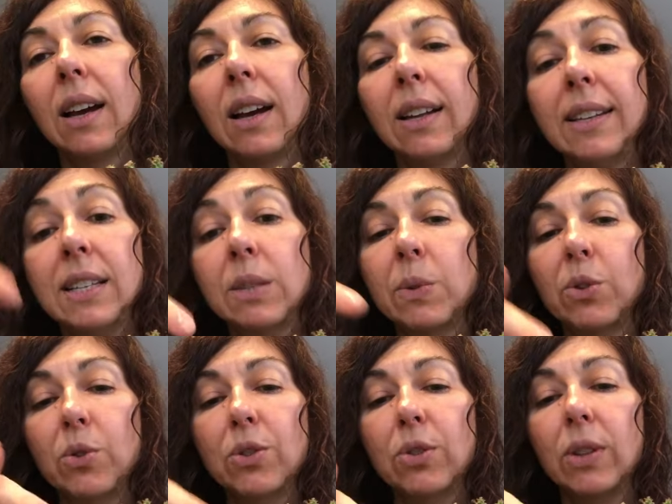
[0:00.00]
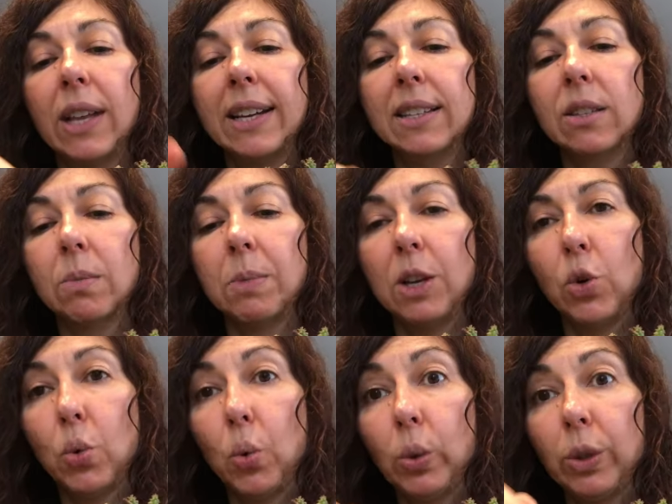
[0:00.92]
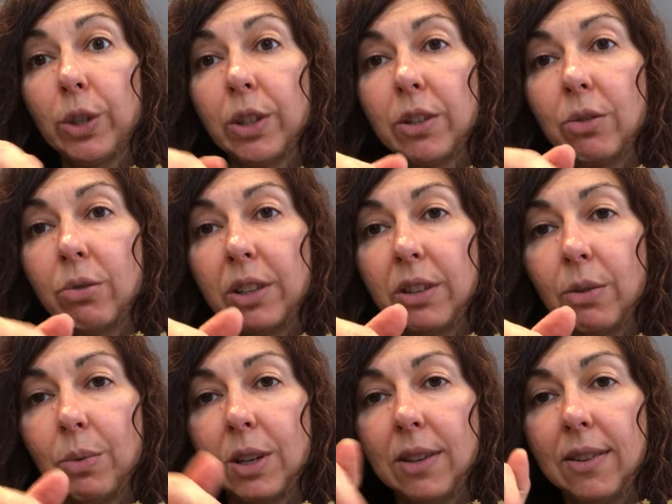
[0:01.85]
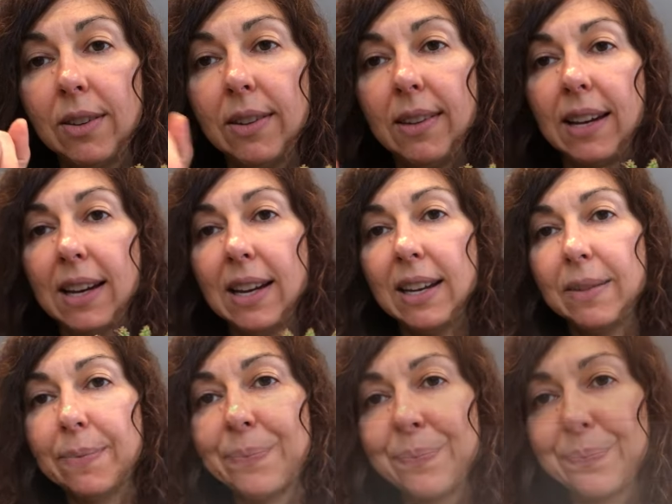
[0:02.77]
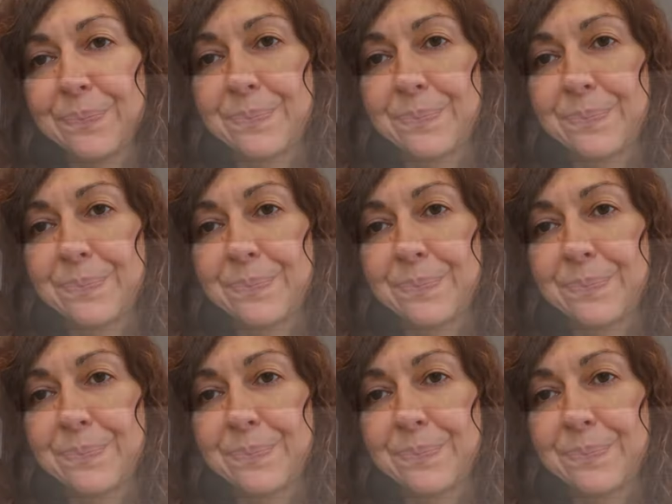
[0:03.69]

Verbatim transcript: Uh, this one also likes to be cooler during the winter time.